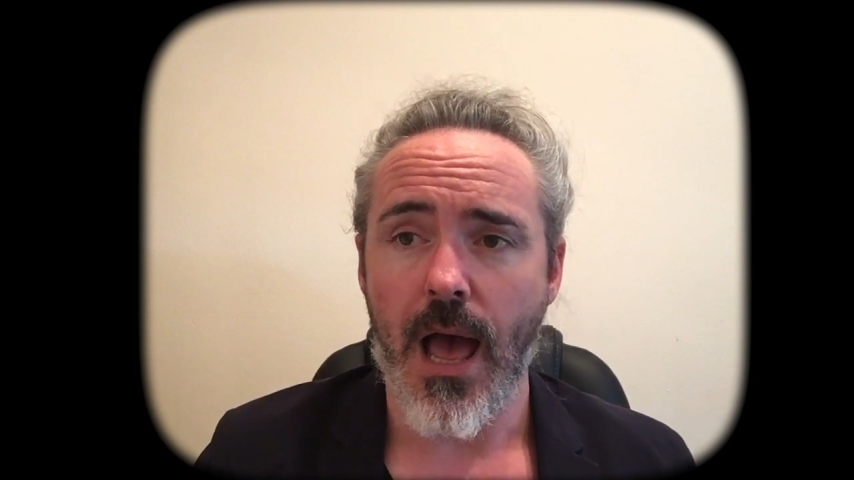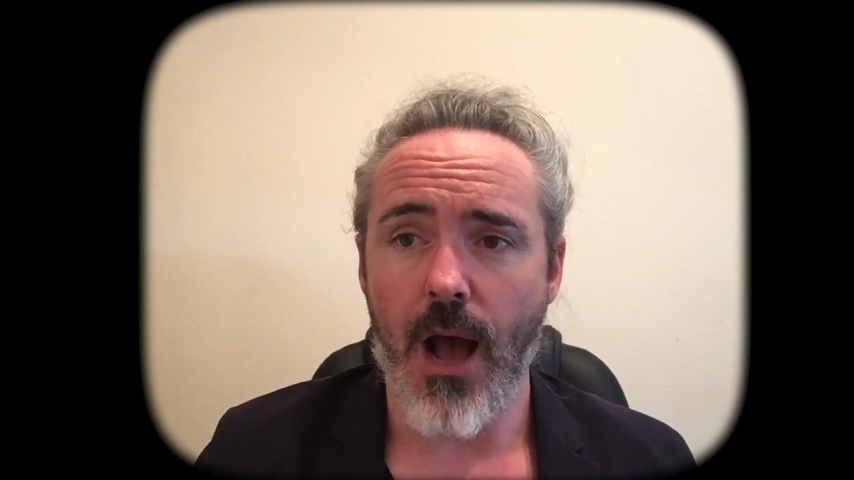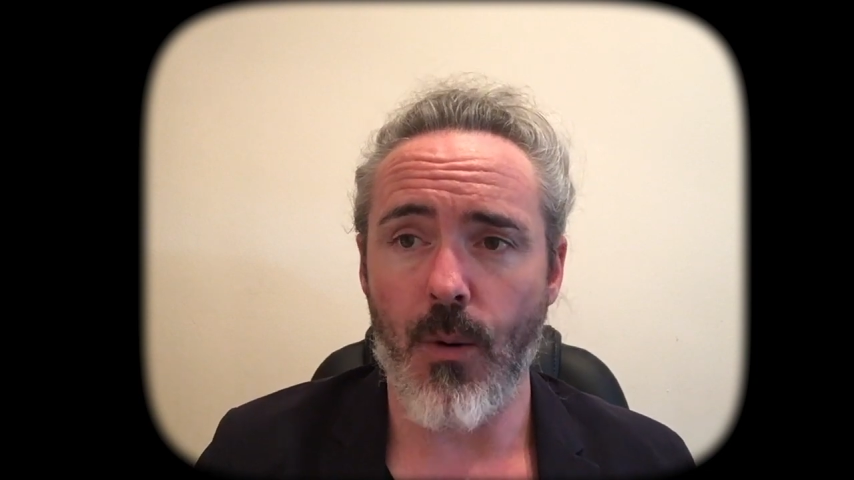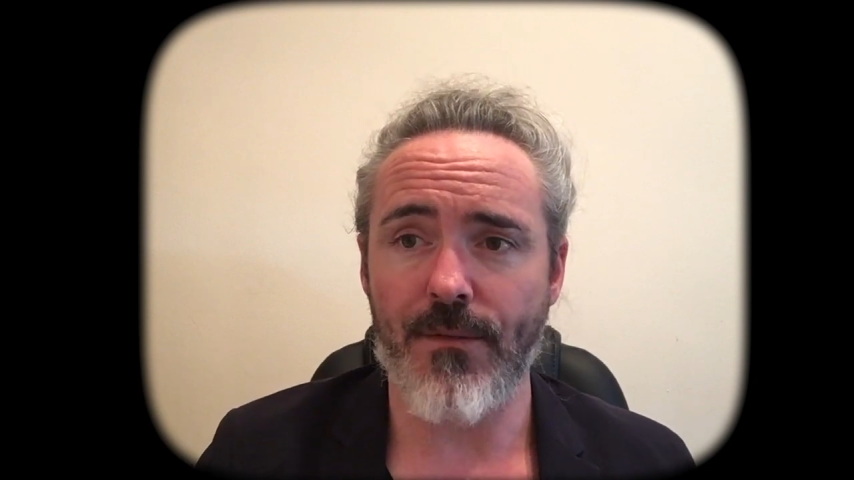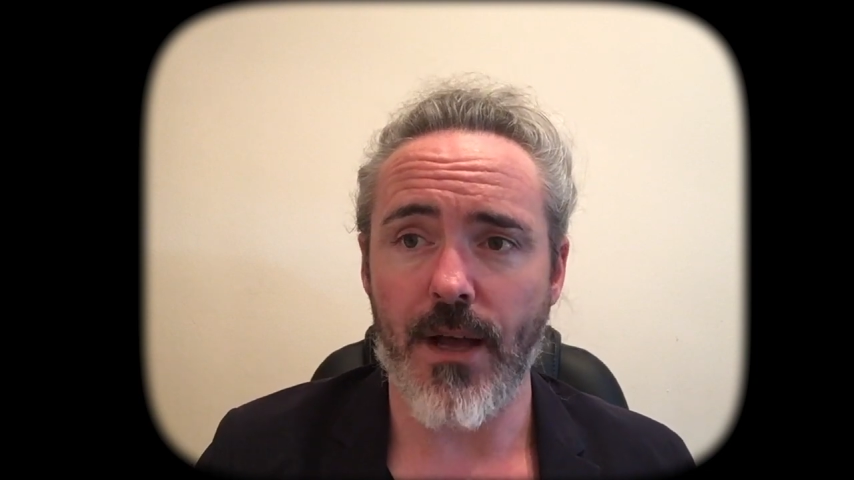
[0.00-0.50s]

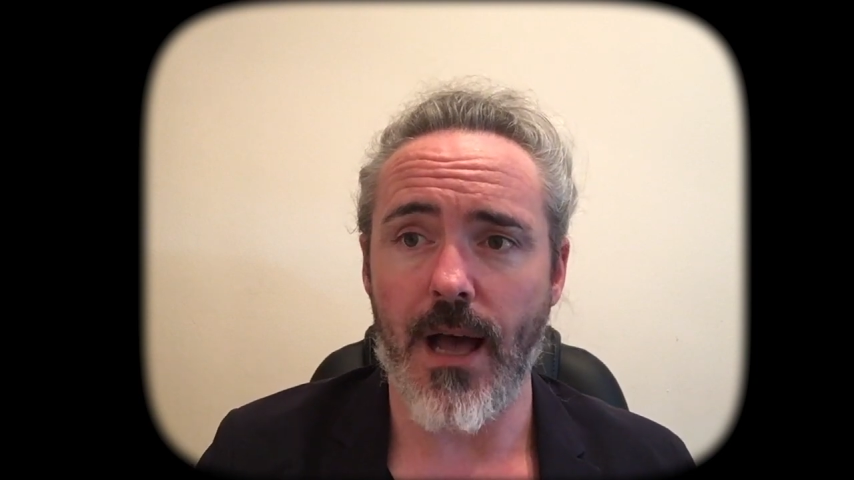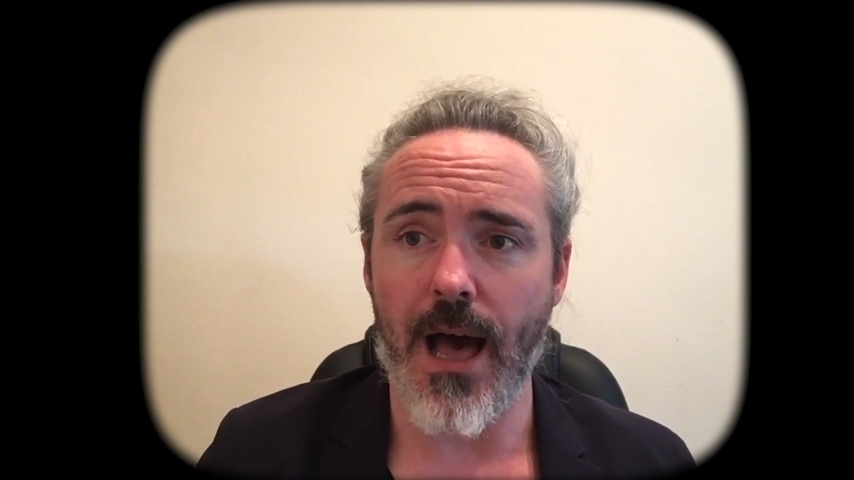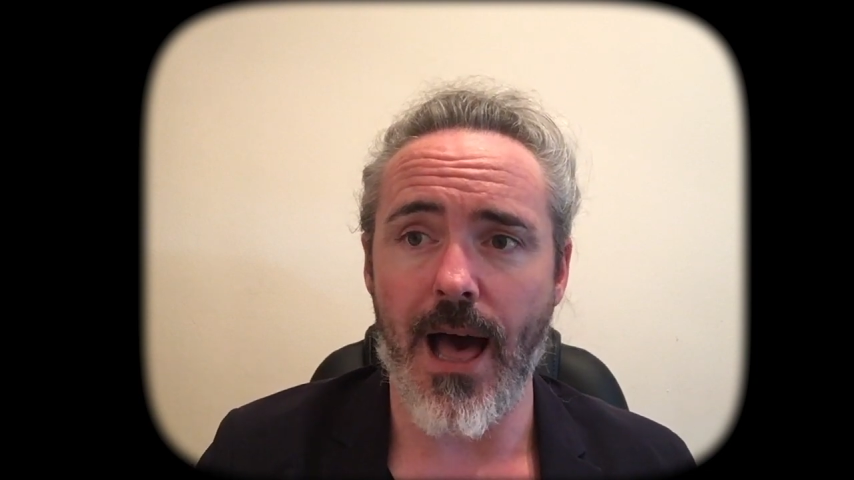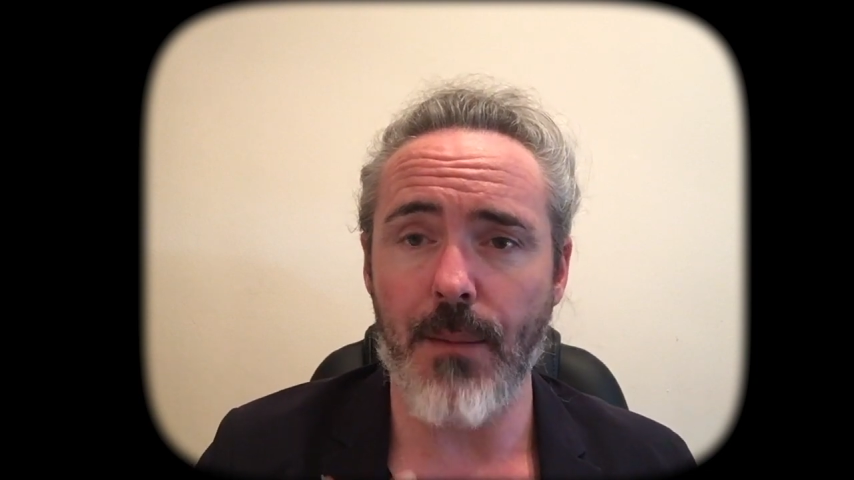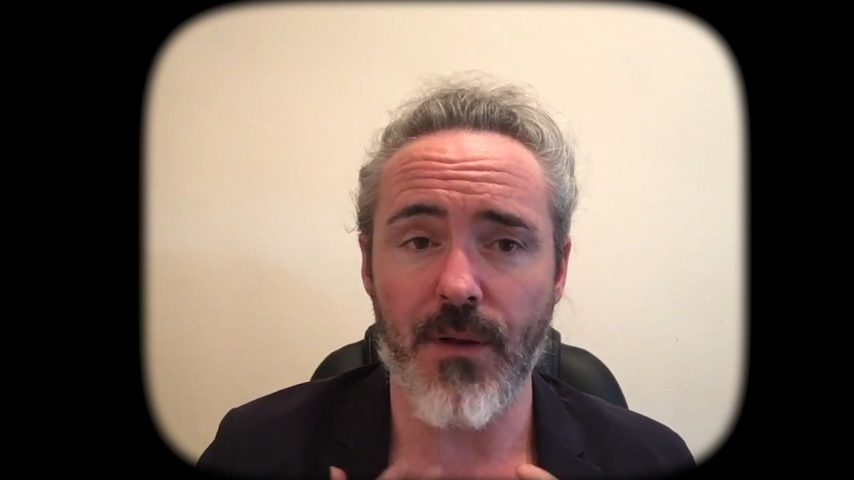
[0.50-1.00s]
However,
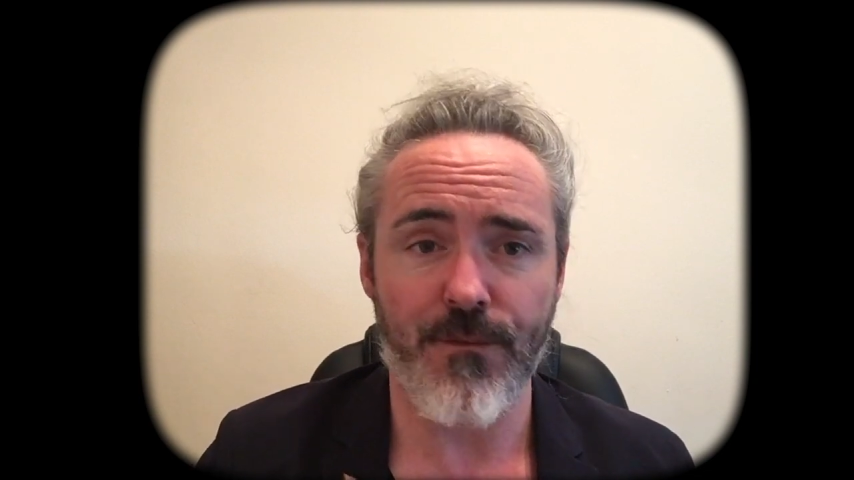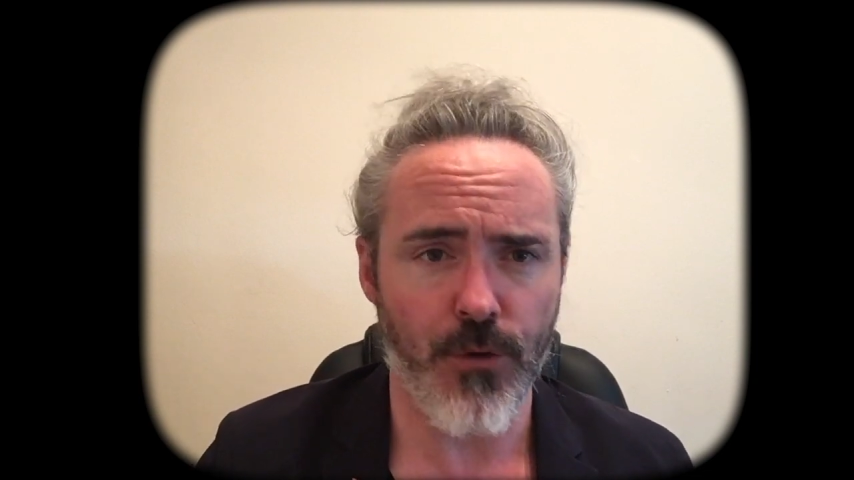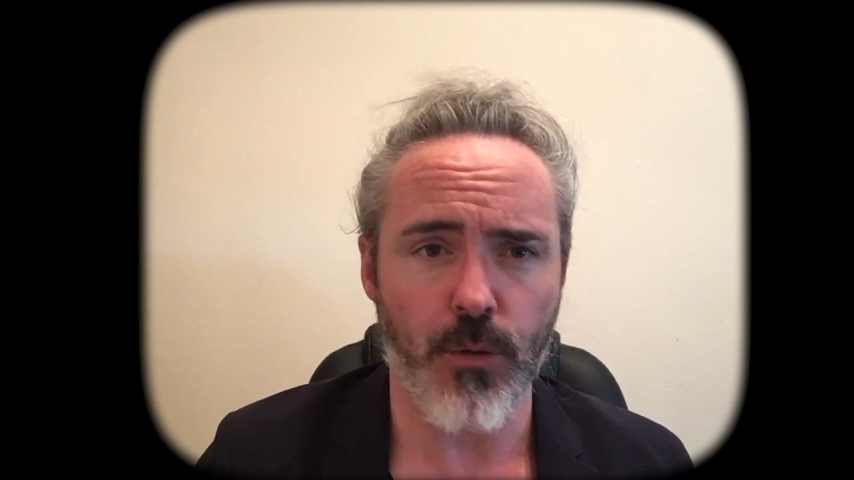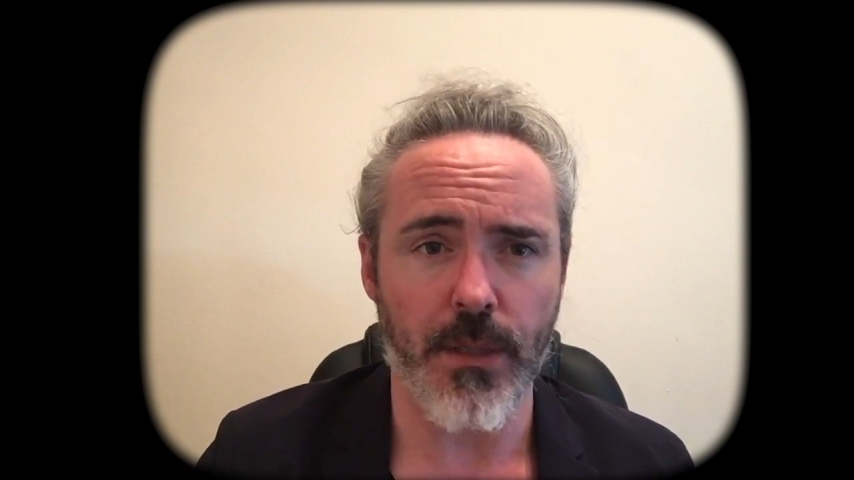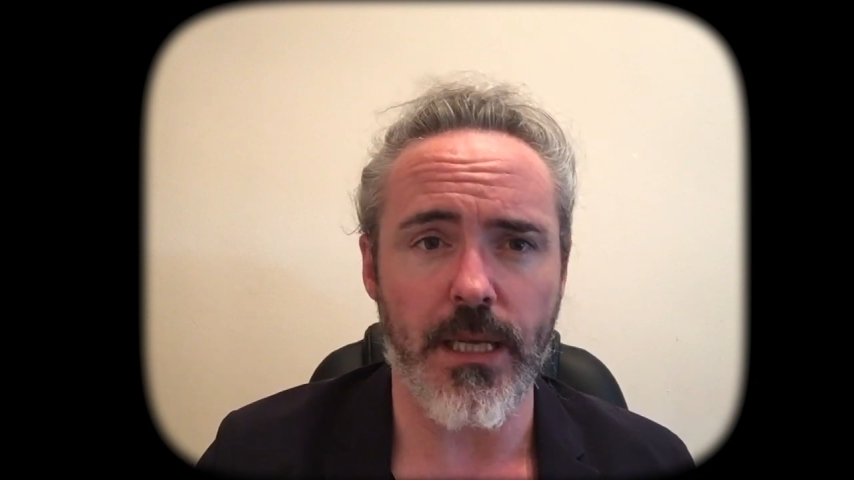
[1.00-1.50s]
I'm a
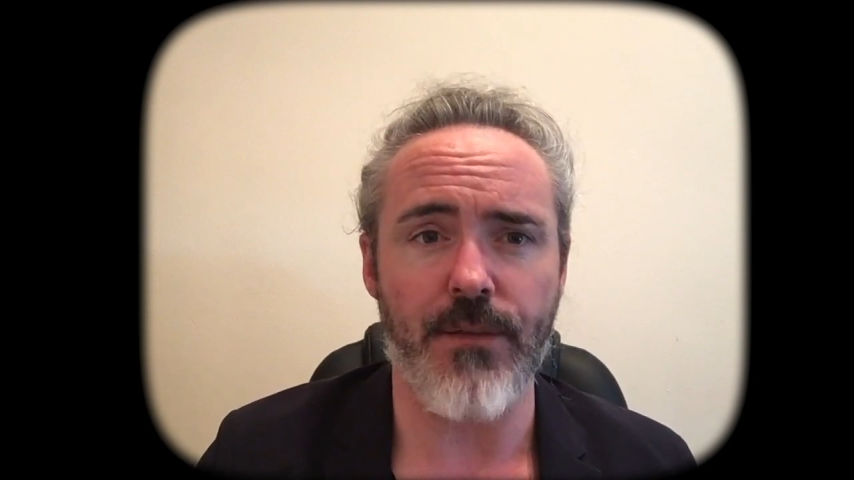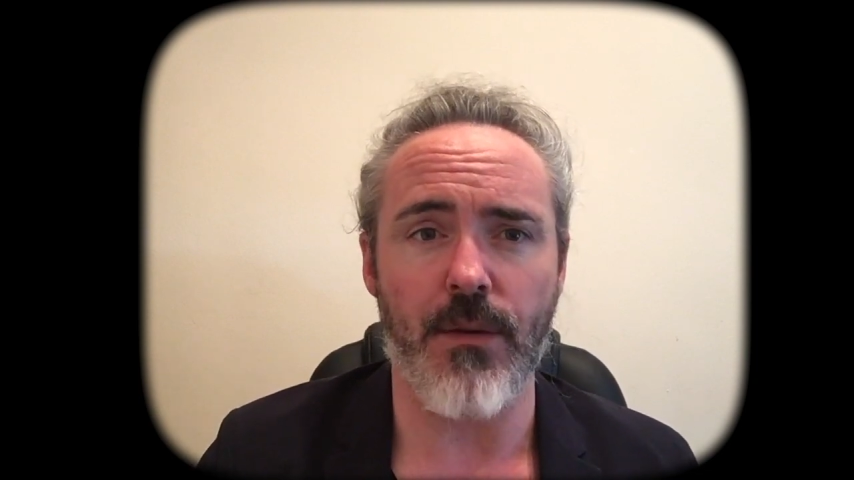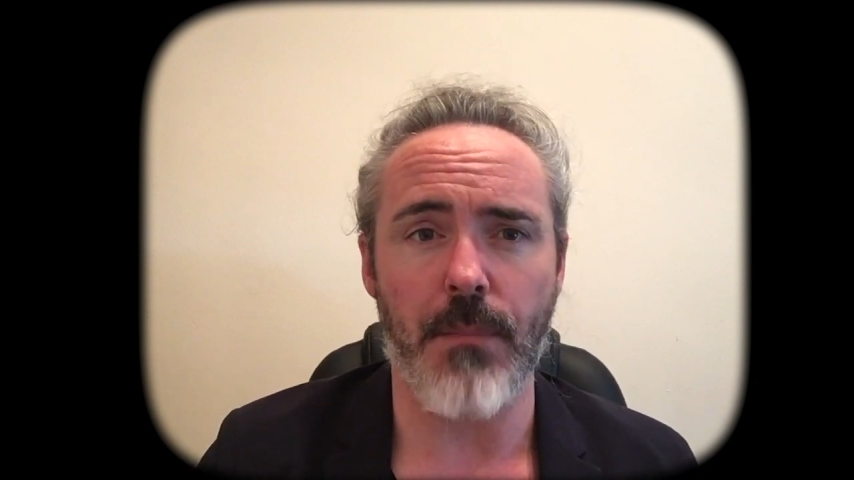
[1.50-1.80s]
full believer.